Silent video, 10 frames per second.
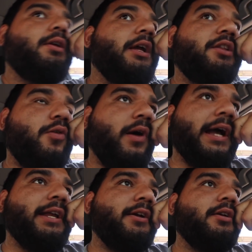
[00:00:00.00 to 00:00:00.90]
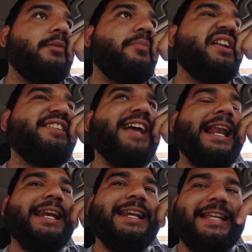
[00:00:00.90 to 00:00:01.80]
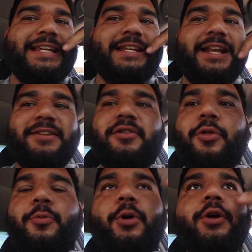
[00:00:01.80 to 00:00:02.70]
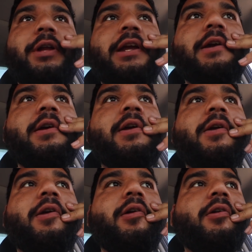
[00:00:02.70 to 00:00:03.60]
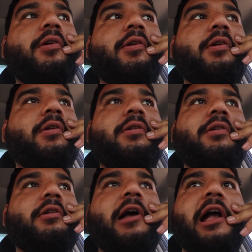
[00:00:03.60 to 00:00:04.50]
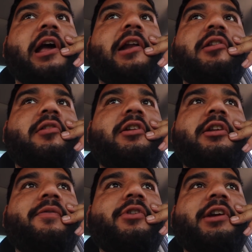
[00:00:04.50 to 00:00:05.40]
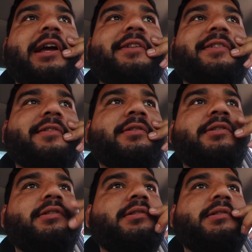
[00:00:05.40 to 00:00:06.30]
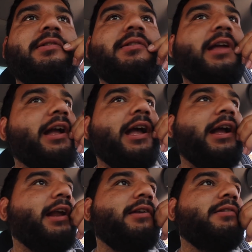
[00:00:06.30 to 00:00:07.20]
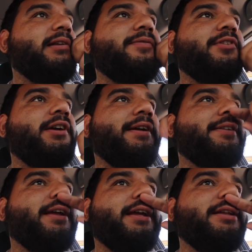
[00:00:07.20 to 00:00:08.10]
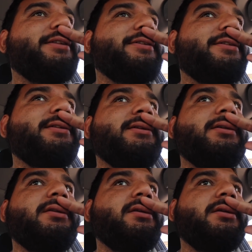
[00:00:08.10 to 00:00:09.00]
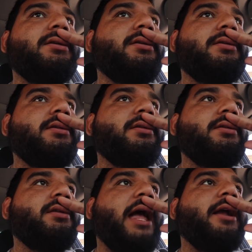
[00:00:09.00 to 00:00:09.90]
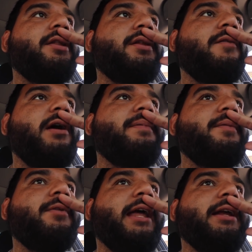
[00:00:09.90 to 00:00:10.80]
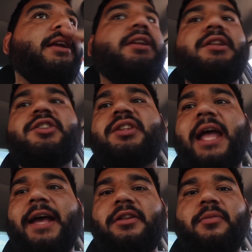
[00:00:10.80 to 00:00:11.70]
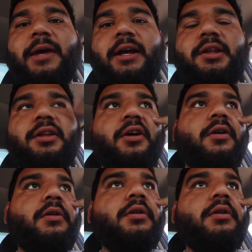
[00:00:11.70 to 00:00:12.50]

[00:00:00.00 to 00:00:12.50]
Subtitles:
It's quieter, but it's clean and it's throaty. I gotta do a clip for you guys soon. I gotta do a clip for you guys. Like, it's, I can see why people like it. And this is just the axle back, so.